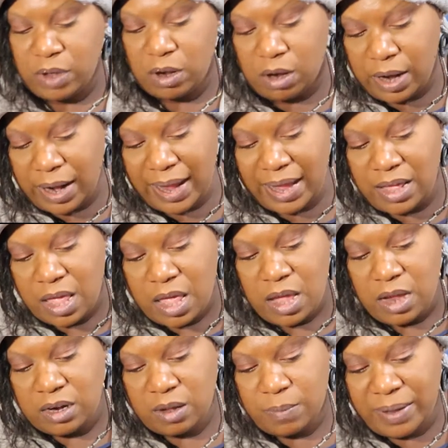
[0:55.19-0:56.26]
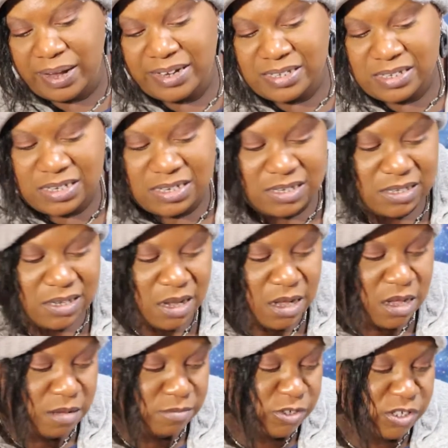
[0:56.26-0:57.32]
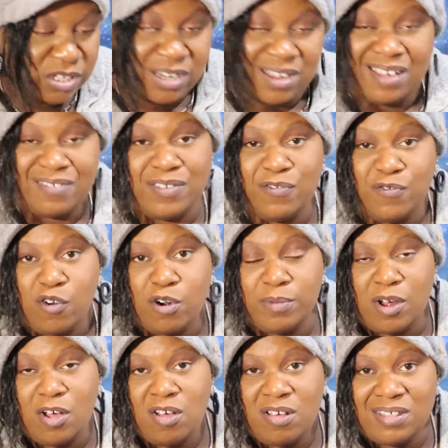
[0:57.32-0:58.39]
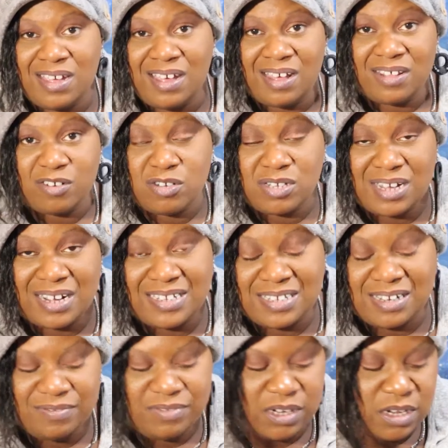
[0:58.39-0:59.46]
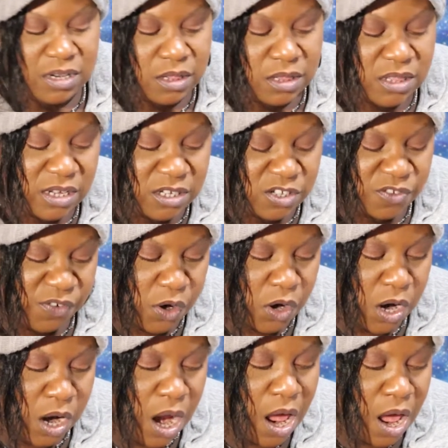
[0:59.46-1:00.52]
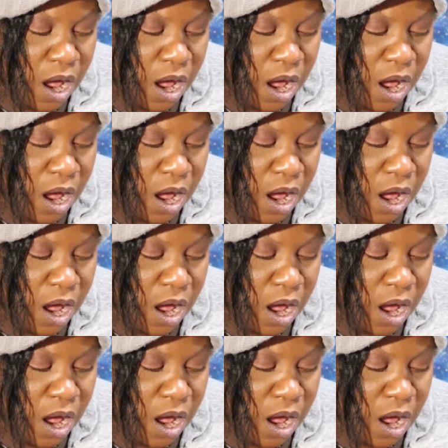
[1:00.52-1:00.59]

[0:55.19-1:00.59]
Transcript: All right, now Pisces, just like I've informed all the other signs I've done thus far,